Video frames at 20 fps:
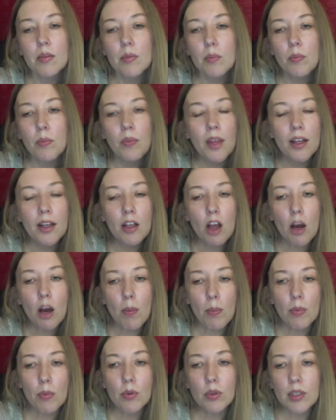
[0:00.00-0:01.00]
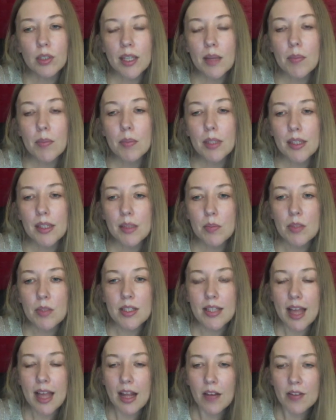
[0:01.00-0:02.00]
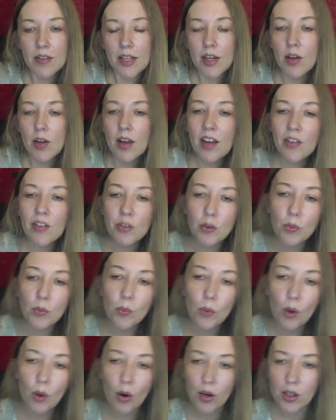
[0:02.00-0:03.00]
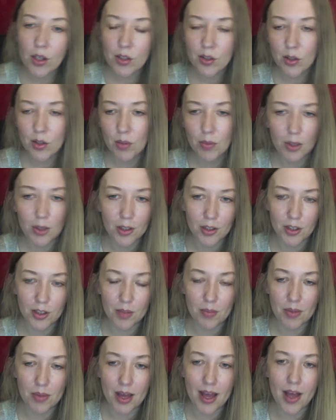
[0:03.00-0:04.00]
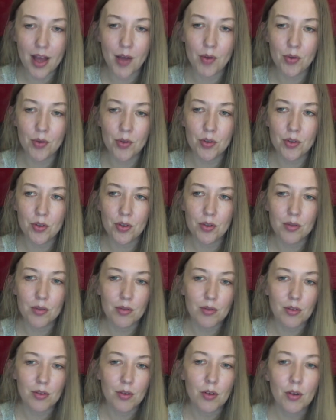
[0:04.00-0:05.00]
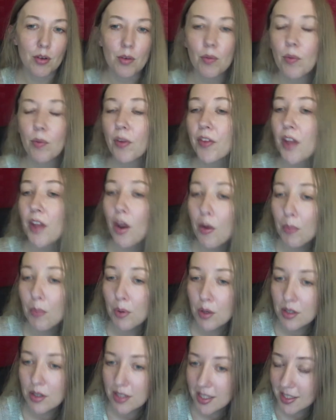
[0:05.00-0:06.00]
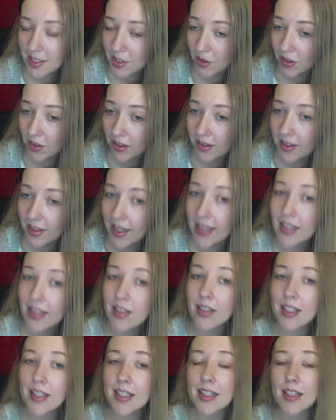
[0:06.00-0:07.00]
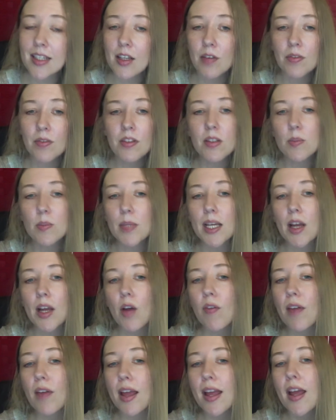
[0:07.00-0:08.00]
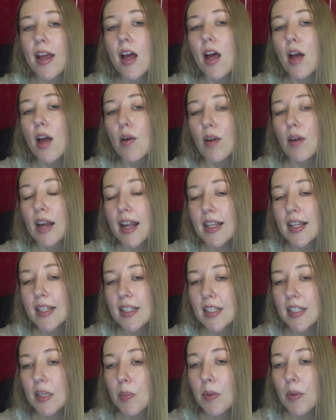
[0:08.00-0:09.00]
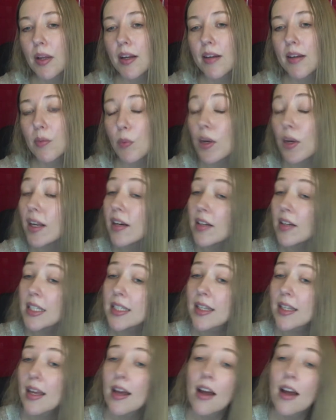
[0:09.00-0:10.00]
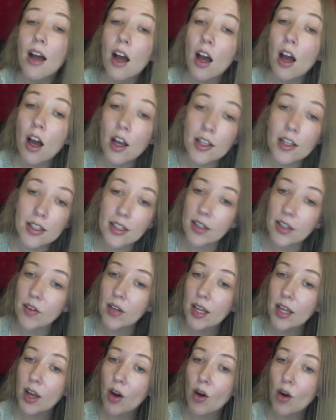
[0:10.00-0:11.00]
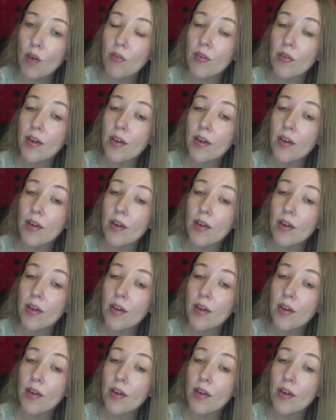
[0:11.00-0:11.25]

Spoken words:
the couple can be themselves. They don't have to worry so much about what the other person is going to think. So this is often speak of a relationship where there is a high degree of